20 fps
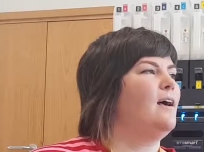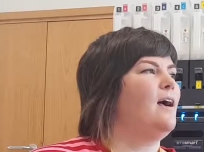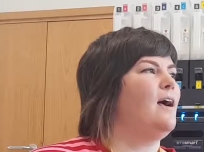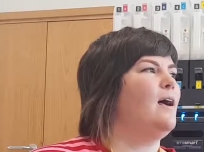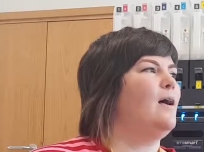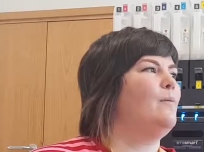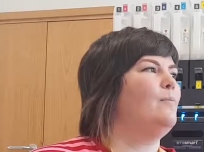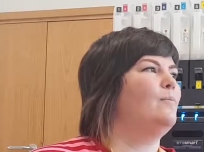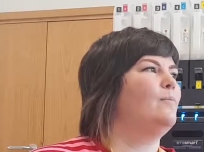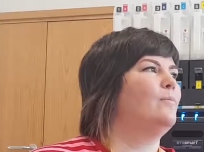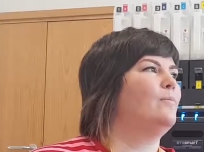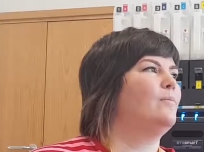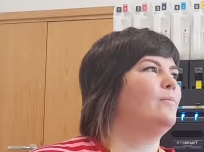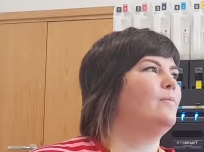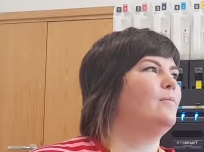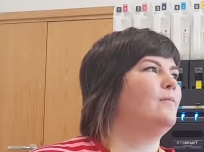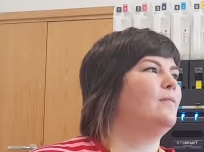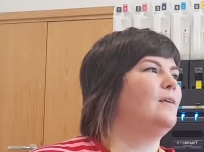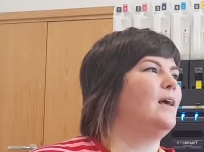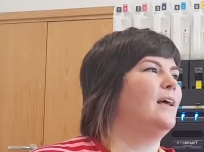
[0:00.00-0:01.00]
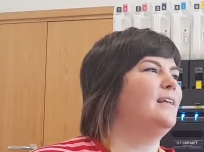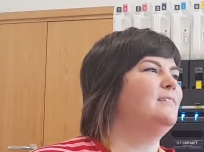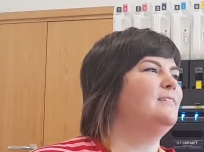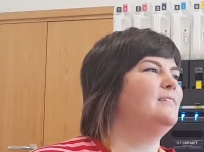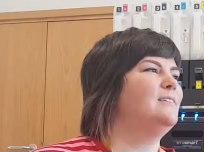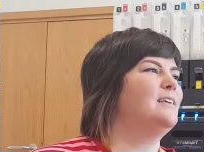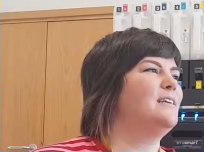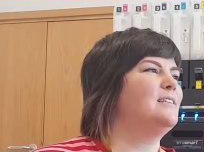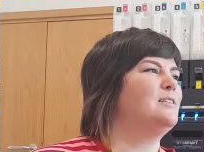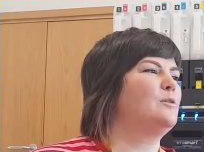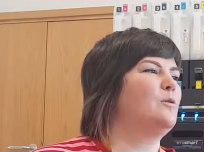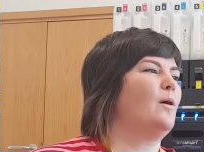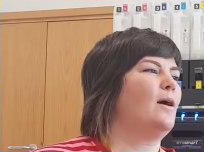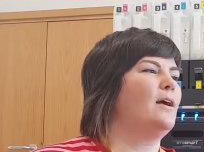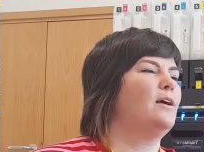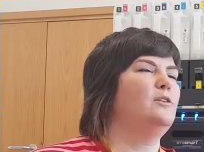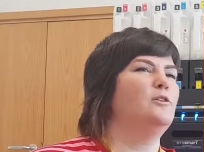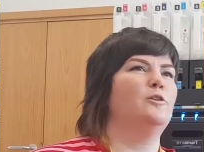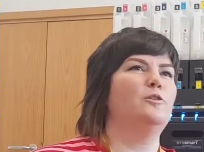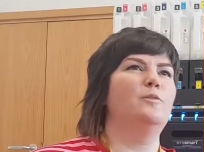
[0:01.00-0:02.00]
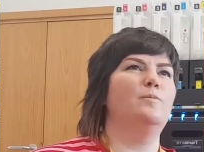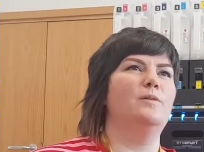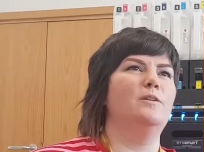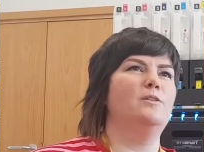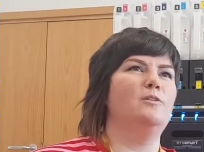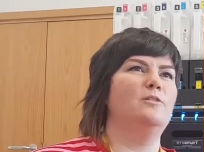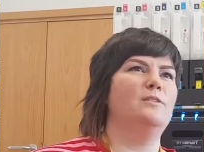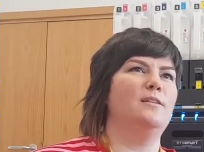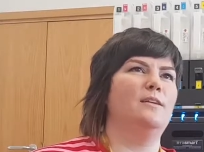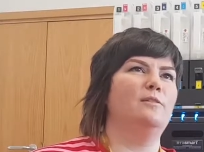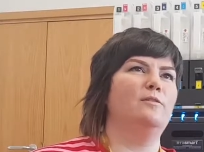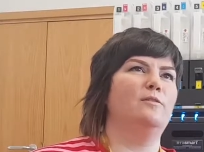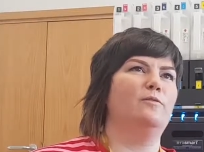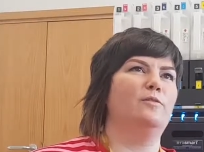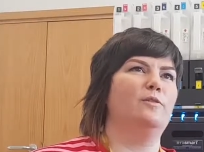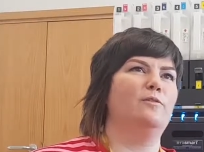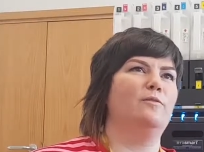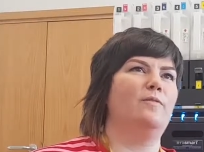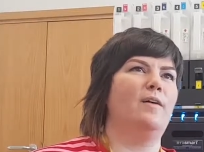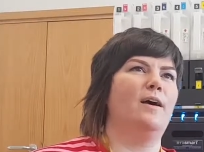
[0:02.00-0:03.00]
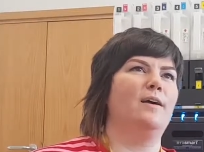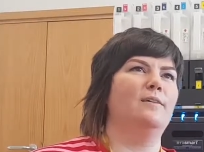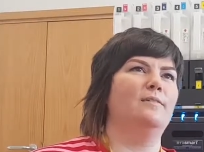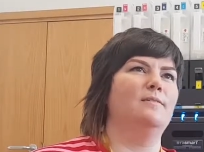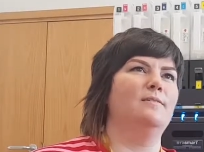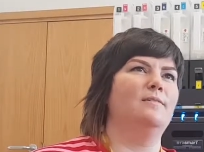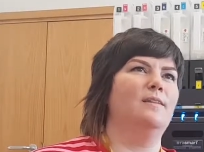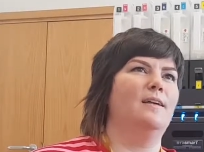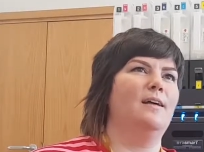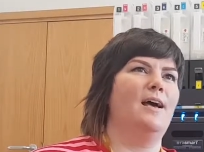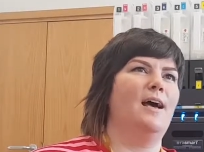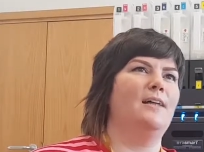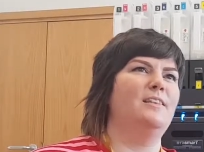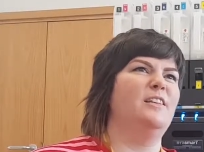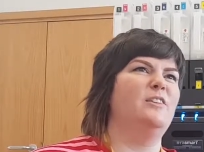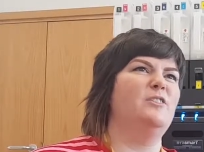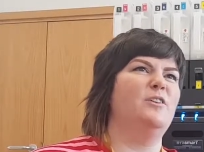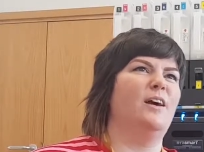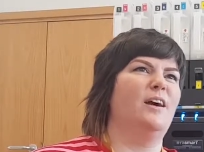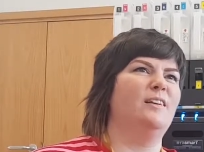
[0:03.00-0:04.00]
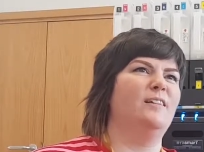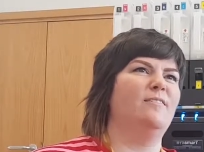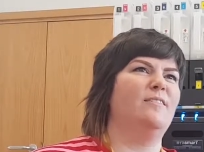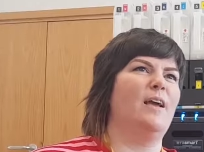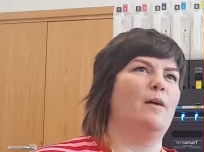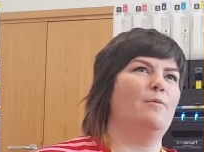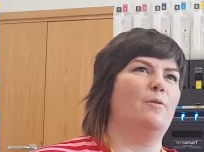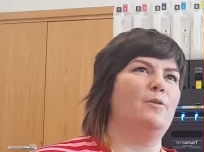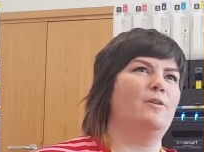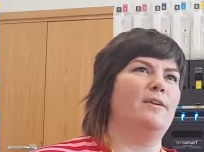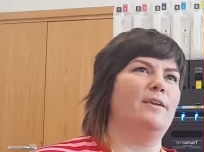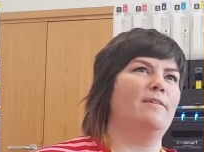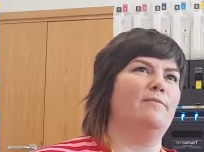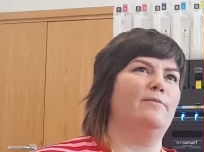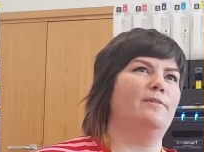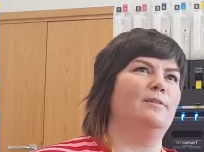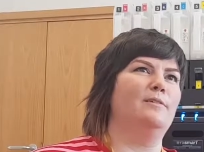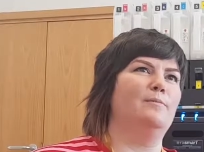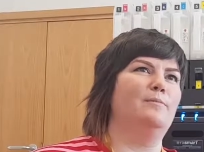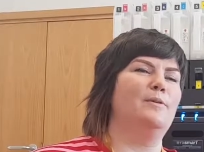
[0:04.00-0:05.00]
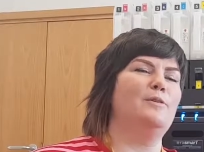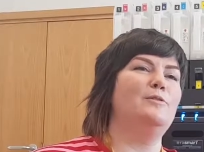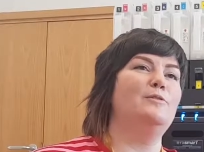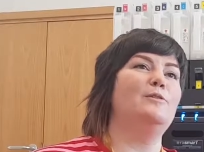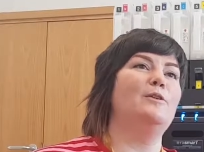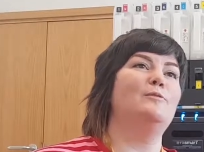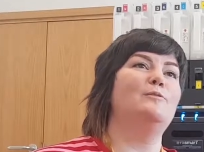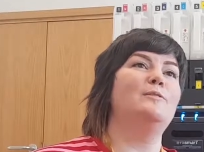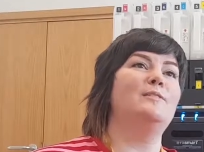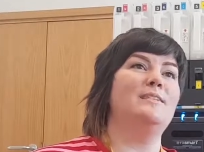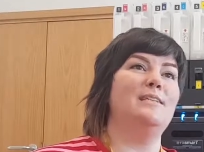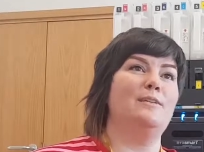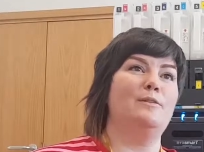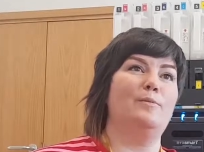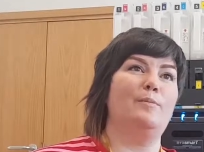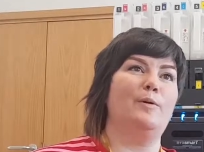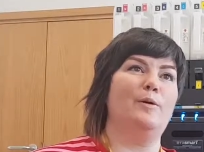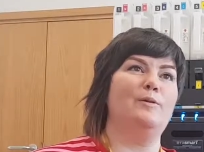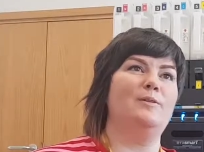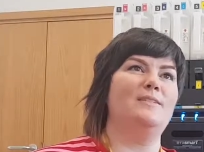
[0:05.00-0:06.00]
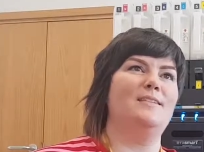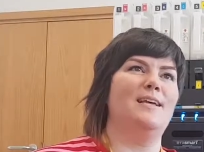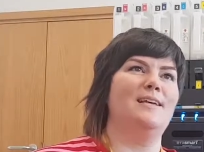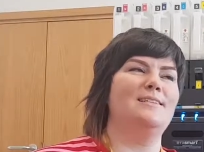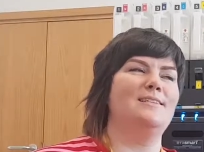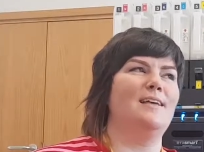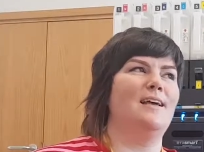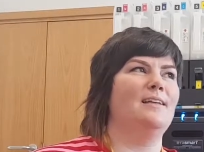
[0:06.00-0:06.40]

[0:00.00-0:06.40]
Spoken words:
And it's quite anonymous. You send off your file and then you kind of get what you're given, but you don't see the process.